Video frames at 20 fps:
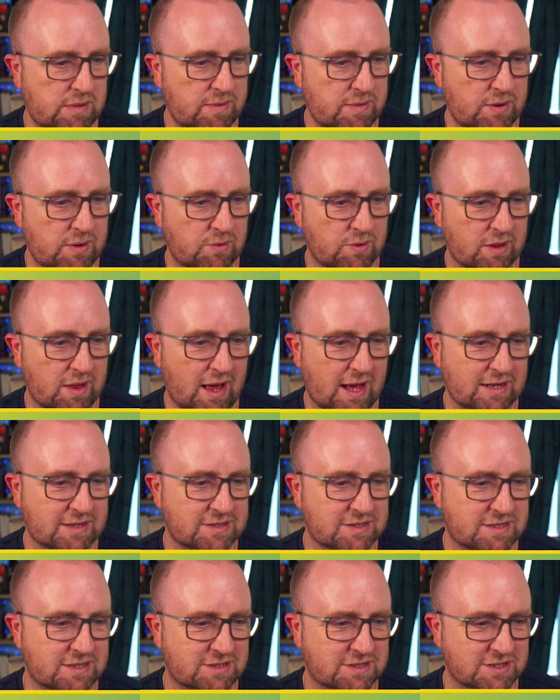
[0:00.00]
Maybe
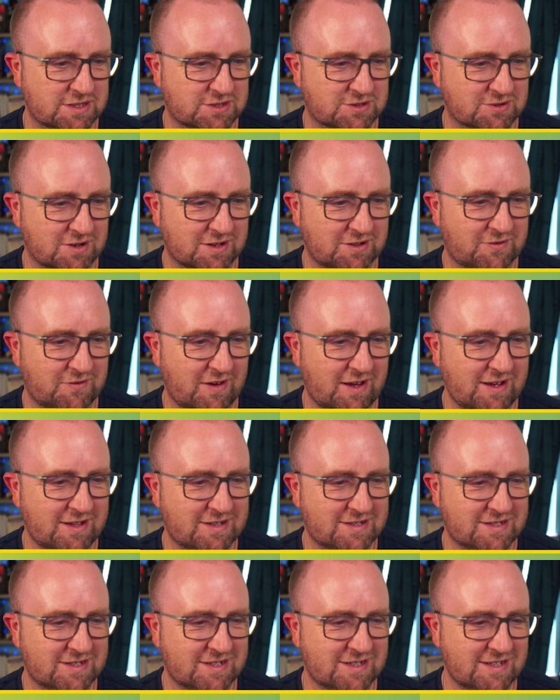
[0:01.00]
relaxed to stress
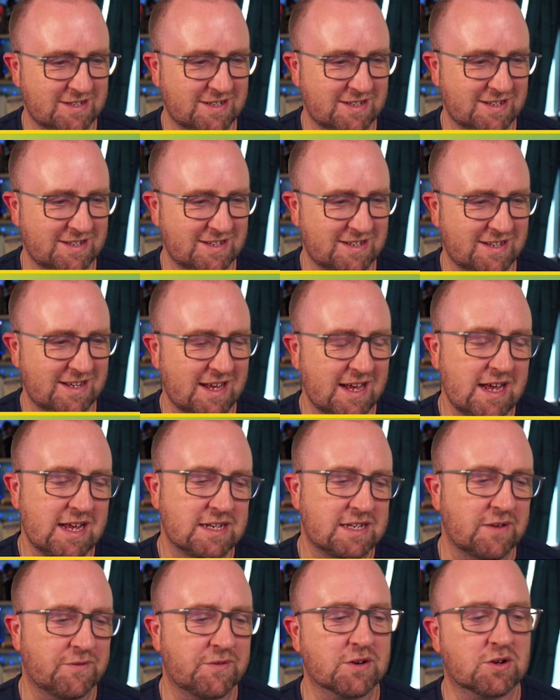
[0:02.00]
face.
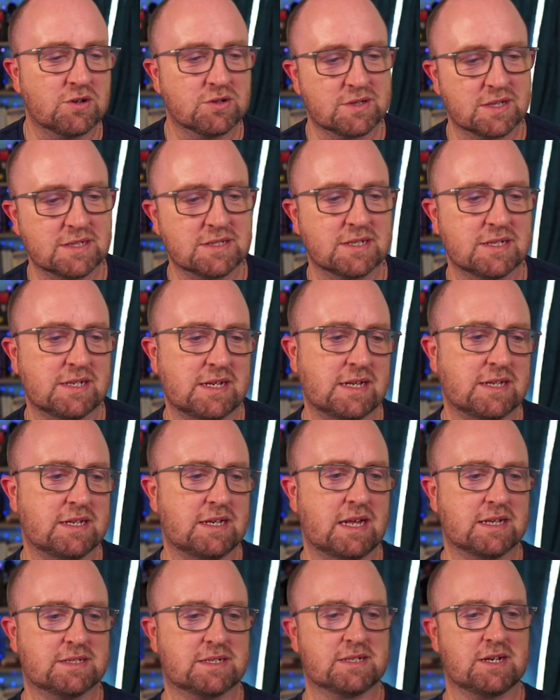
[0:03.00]
Difficult
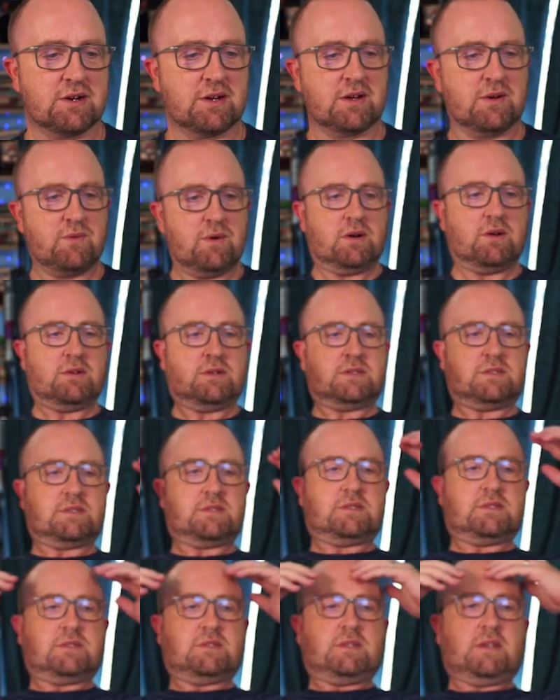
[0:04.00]
isn't necessarily
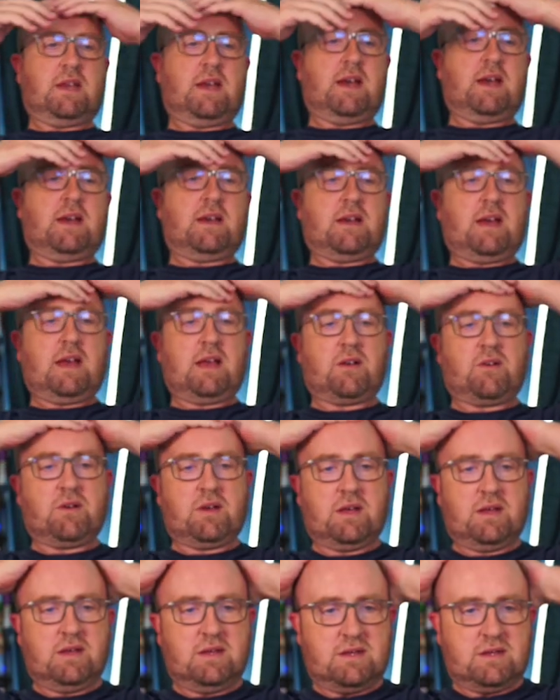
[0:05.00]
worse. Yeah, I
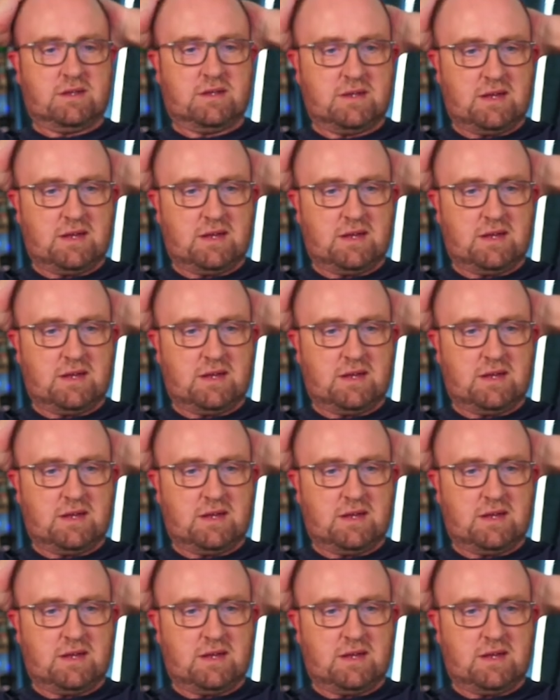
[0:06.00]
agree.